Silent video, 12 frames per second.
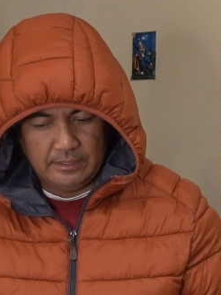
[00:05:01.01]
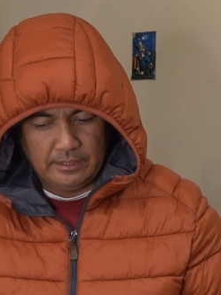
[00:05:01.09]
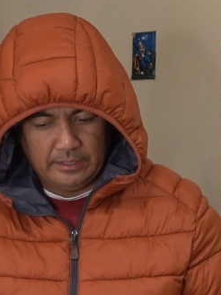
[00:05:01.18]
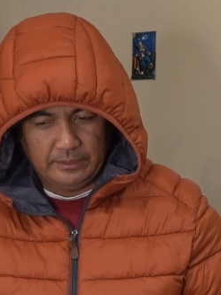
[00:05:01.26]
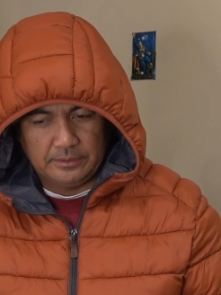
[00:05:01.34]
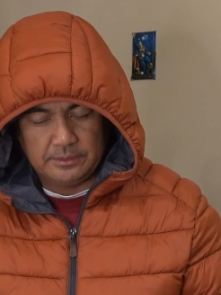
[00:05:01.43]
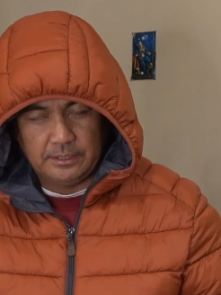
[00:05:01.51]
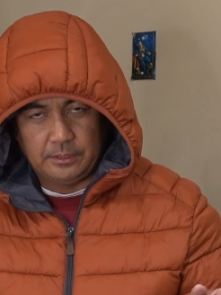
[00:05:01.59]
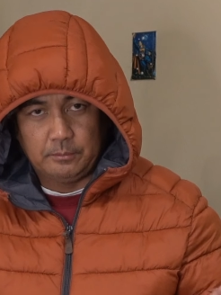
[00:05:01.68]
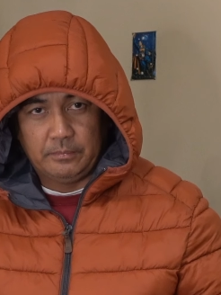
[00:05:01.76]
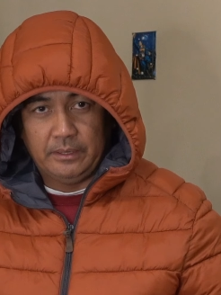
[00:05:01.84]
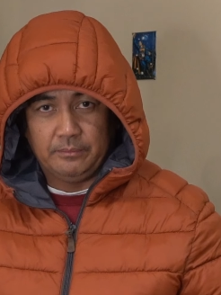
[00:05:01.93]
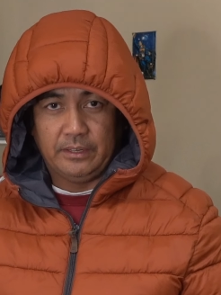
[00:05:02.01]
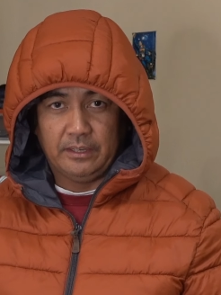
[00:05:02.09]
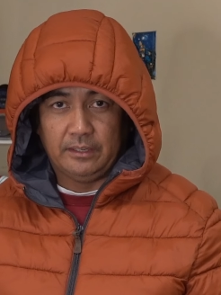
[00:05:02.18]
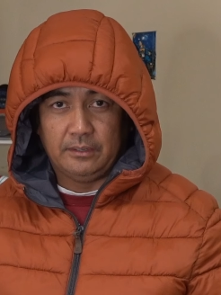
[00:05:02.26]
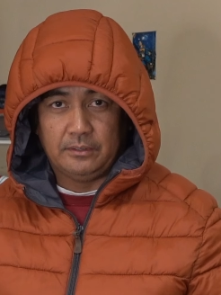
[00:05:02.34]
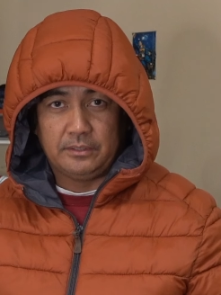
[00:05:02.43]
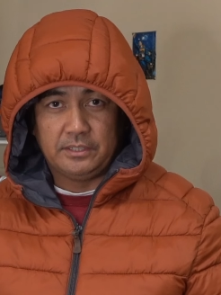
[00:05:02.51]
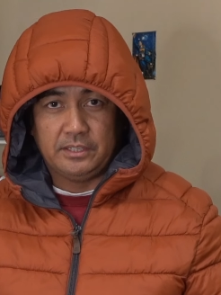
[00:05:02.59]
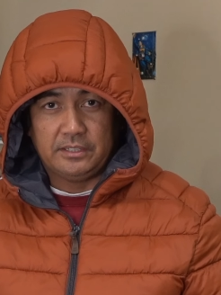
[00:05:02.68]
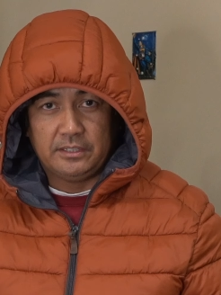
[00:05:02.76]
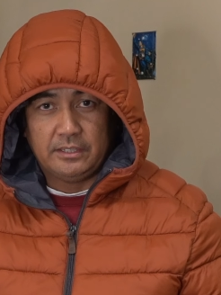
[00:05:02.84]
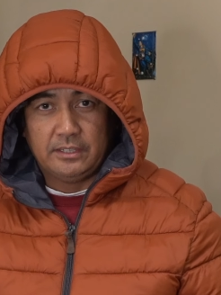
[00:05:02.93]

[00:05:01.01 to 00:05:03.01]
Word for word: I used that to buy my daughter her